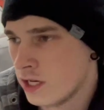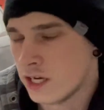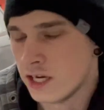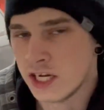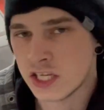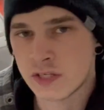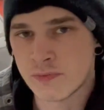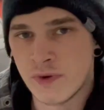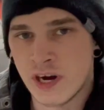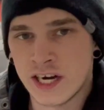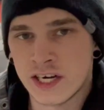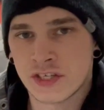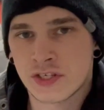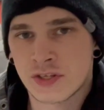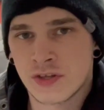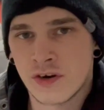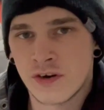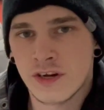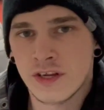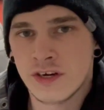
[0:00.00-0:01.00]
It's minus
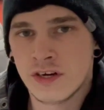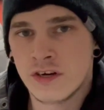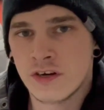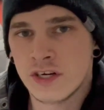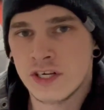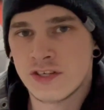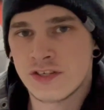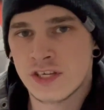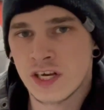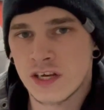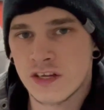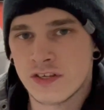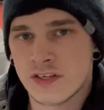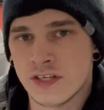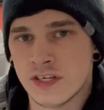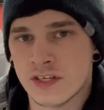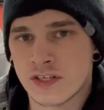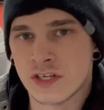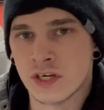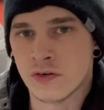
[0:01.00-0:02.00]
30 degrees
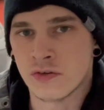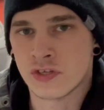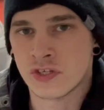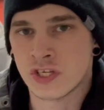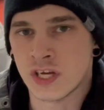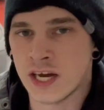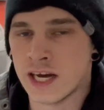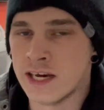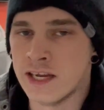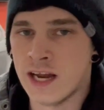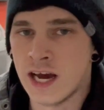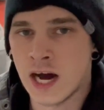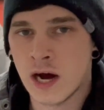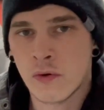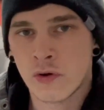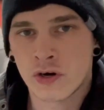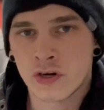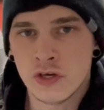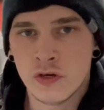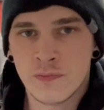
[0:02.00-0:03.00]
Celsius outside. How
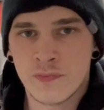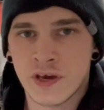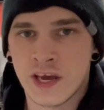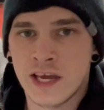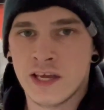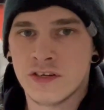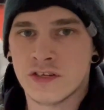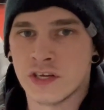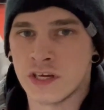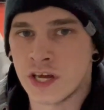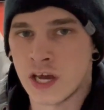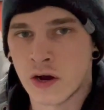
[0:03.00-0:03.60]
are you painting?